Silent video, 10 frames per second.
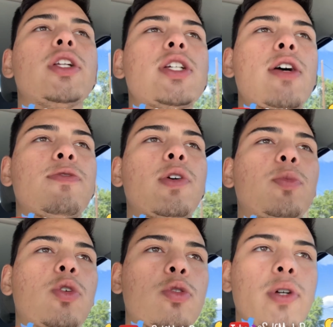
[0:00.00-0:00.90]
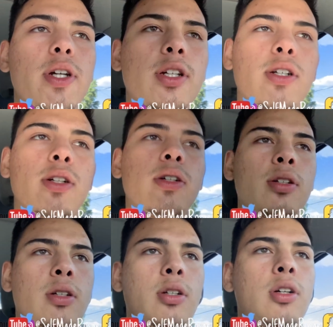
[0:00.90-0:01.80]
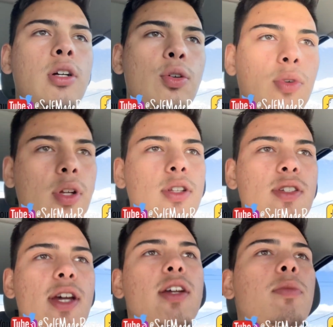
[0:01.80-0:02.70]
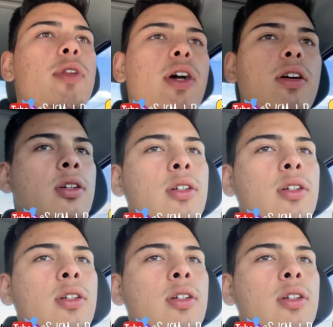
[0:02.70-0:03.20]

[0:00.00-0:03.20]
Jeff up real quick. We're going to take him there.